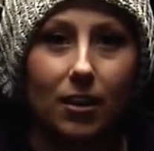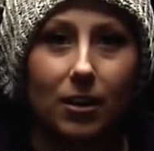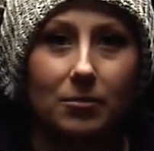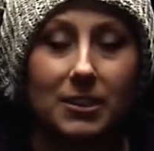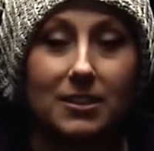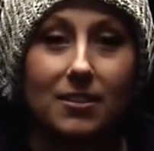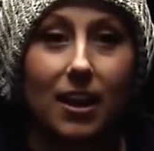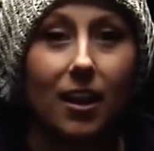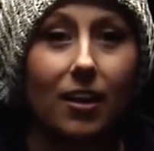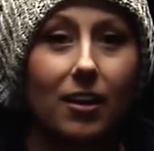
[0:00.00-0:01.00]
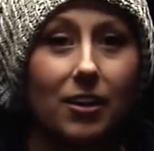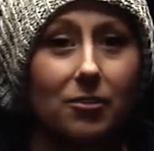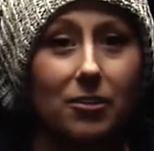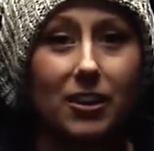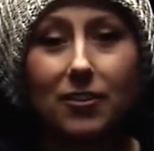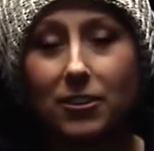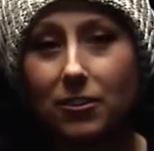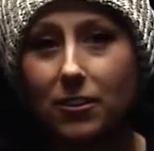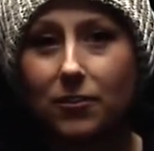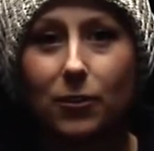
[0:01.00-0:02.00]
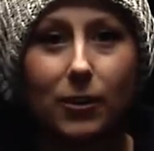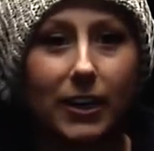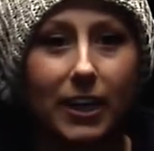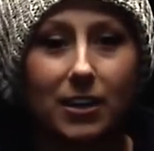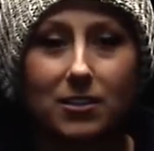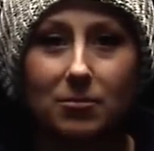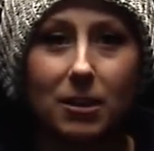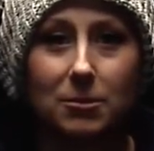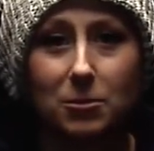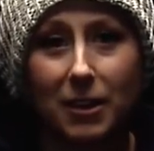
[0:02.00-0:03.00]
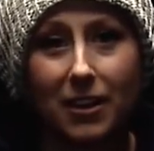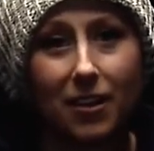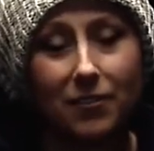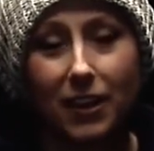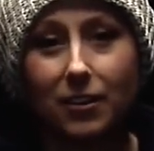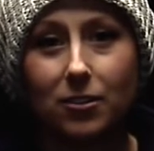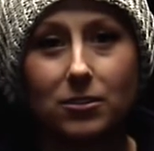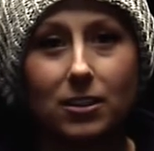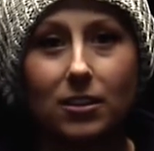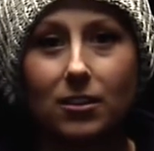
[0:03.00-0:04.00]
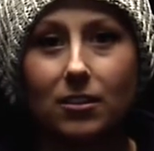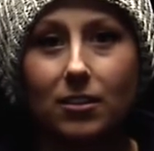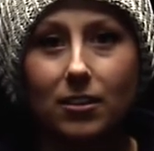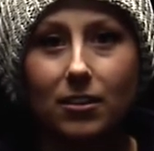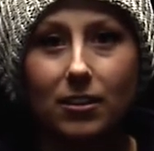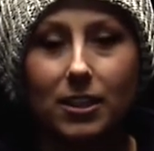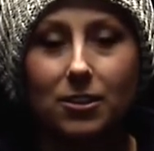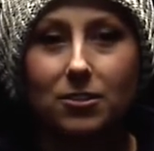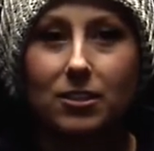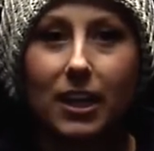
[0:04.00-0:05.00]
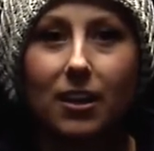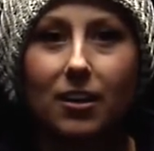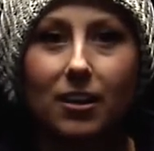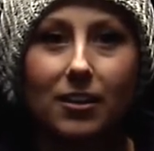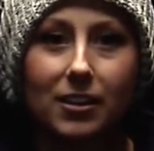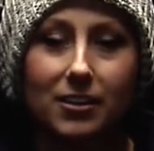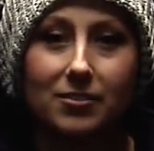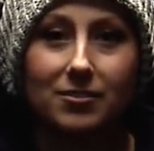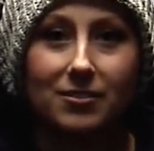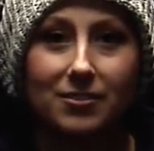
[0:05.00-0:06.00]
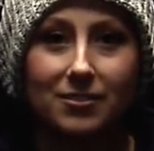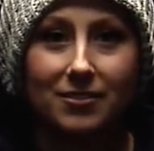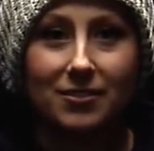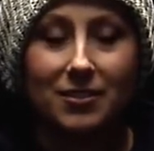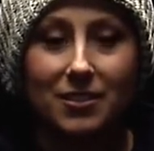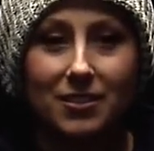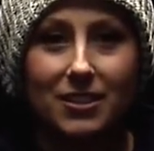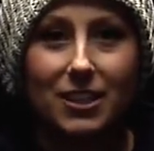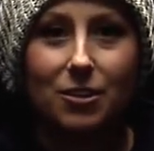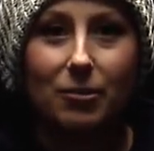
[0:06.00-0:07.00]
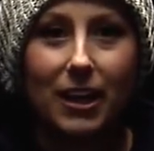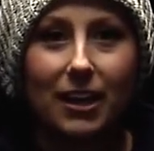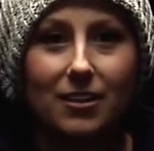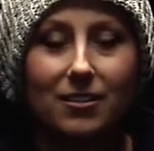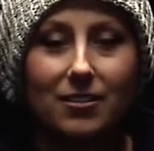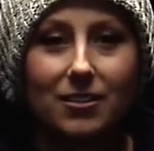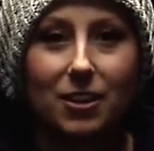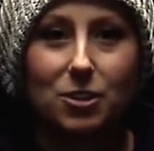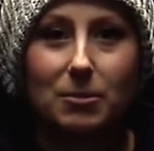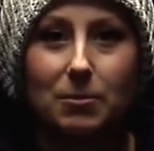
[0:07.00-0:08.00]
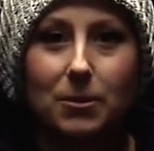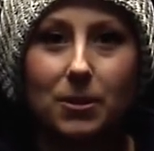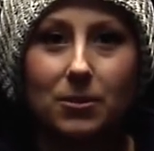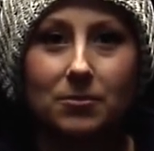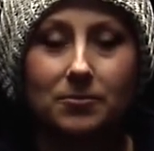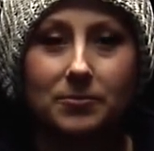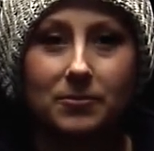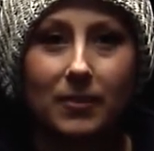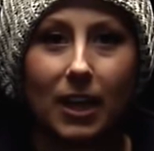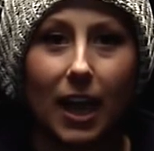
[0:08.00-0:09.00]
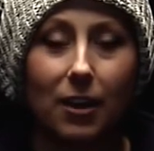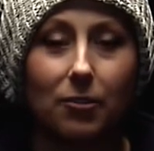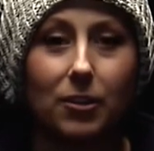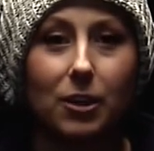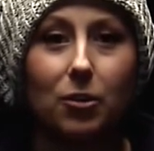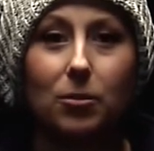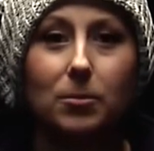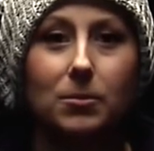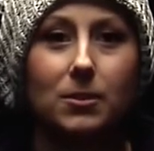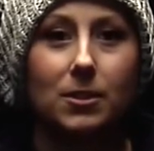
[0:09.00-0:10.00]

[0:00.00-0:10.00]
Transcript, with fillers: um, it's there and you really have to look for it, and sometimes you might not find out till years later and see the way it touched people. I really hope